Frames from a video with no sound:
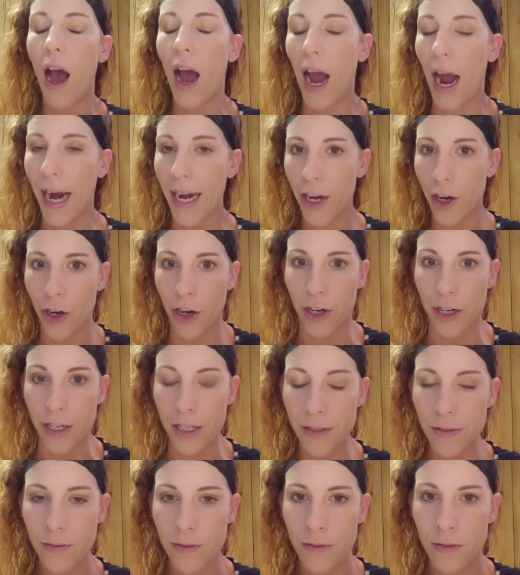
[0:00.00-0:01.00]
I heard
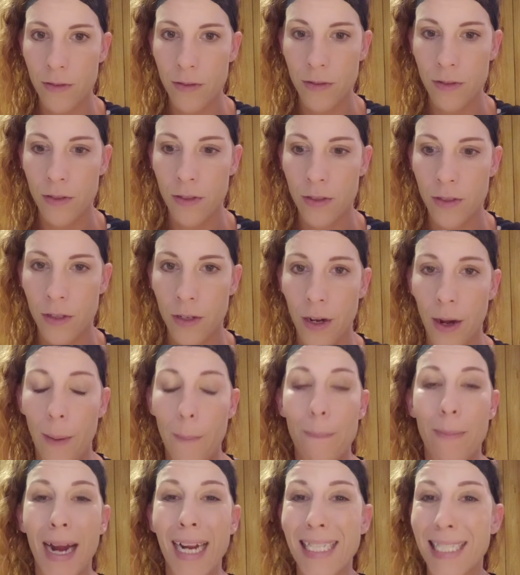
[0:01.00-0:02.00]
it.
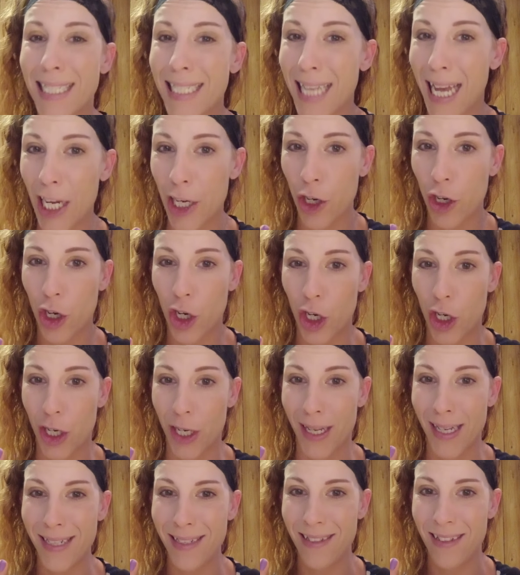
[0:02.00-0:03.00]
My son
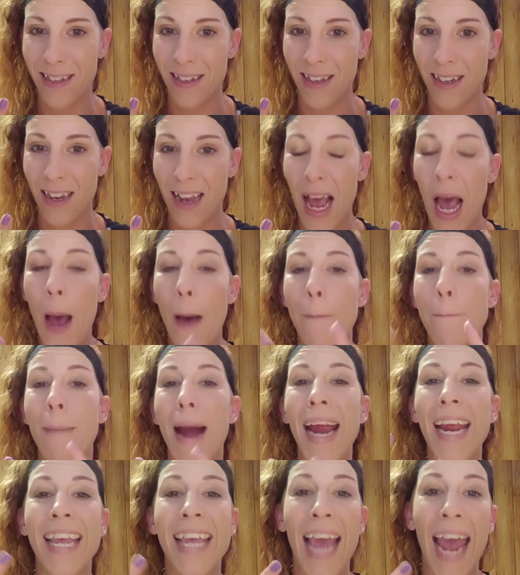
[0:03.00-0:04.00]
heard it.
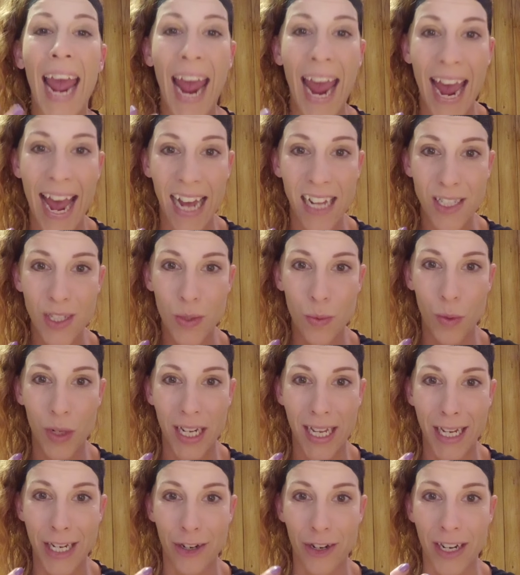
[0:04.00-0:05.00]
My cats would
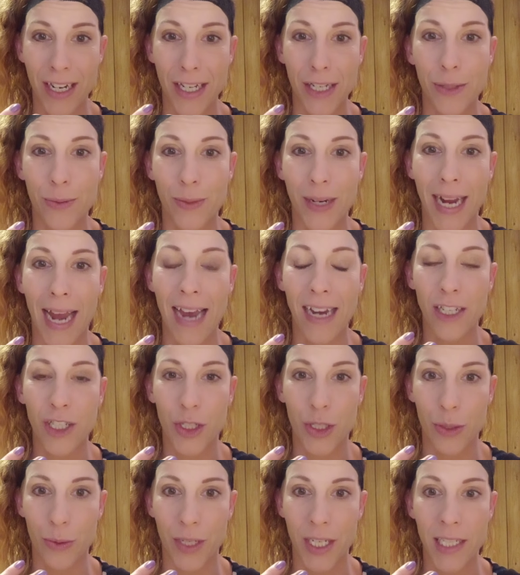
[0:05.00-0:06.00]
hear it and
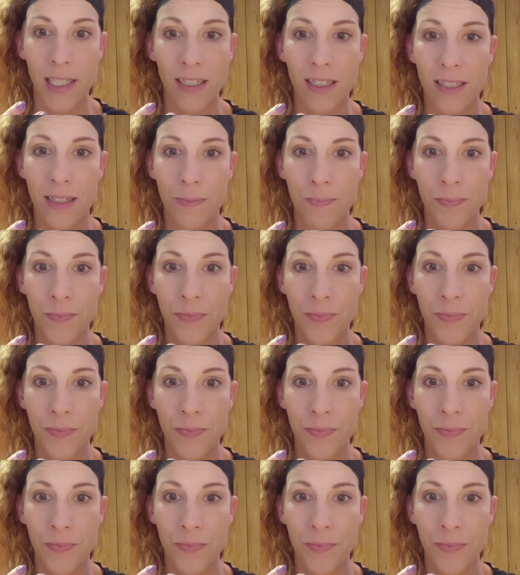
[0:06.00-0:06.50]
react to it.